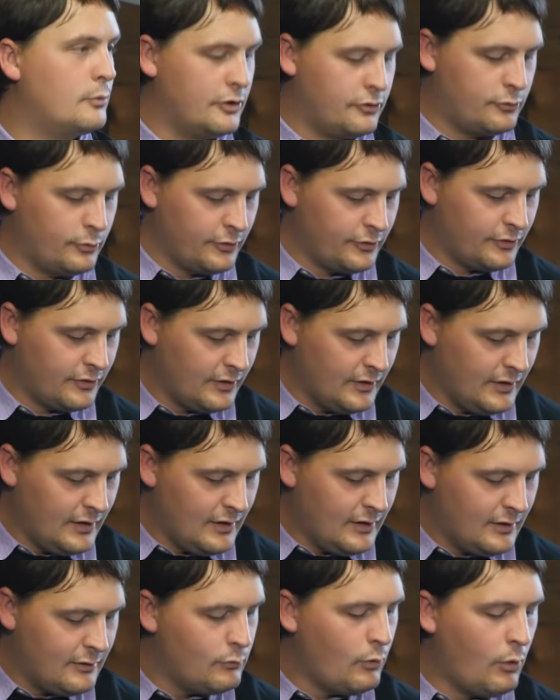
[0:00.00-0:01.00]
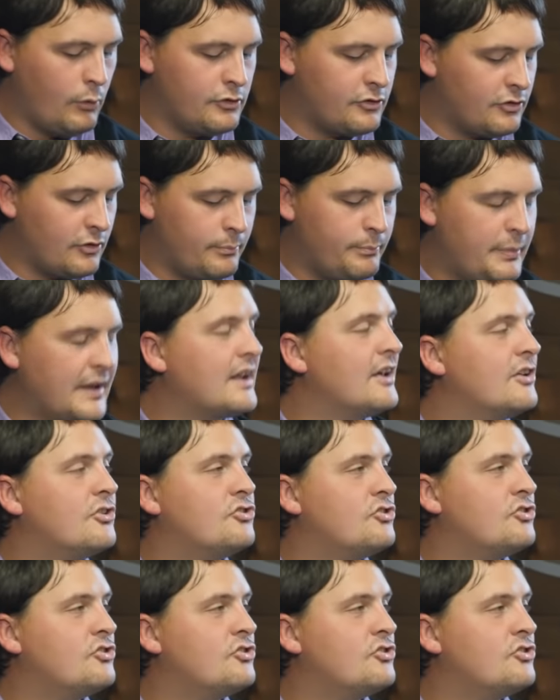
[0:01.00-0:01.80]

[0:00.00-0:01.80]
which was, what was the biggest